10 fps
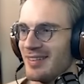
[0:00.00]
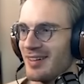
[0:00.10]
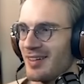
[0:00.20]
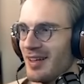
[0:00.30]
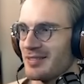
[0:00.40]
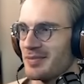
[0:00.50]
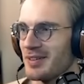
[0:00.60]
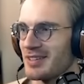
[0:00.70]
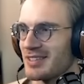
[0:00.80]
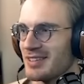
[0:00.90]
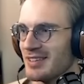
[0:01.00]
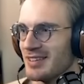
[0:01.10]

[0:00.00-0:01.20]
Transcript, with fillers: The collapsed person.